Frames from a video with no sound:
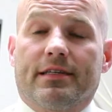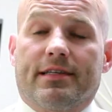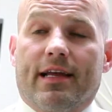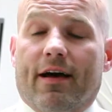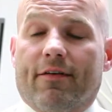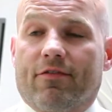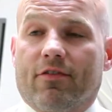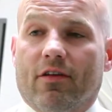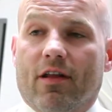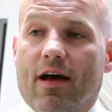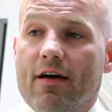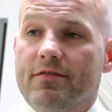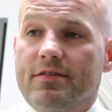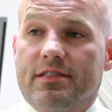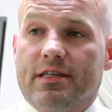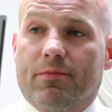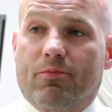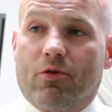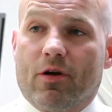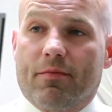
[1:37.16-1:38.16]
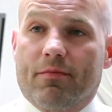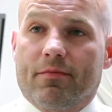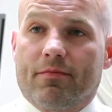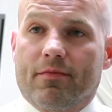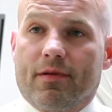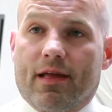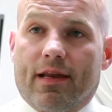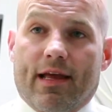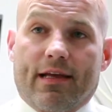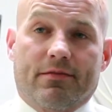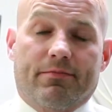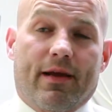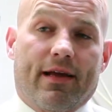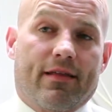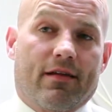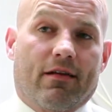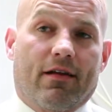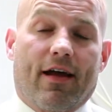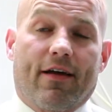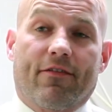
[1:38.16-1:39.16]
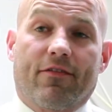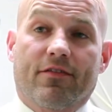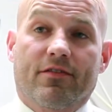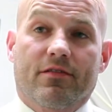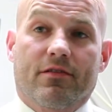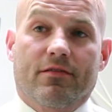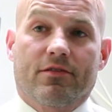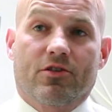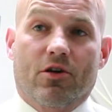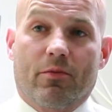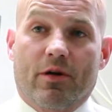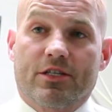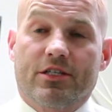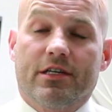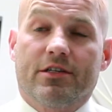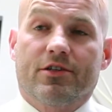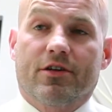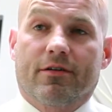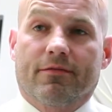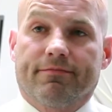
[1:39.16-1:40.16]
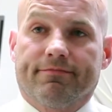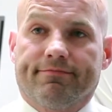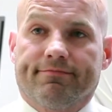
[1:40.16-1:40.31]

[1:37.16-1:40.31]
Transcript: staff loves Zipwhip. It has made their life so much easier.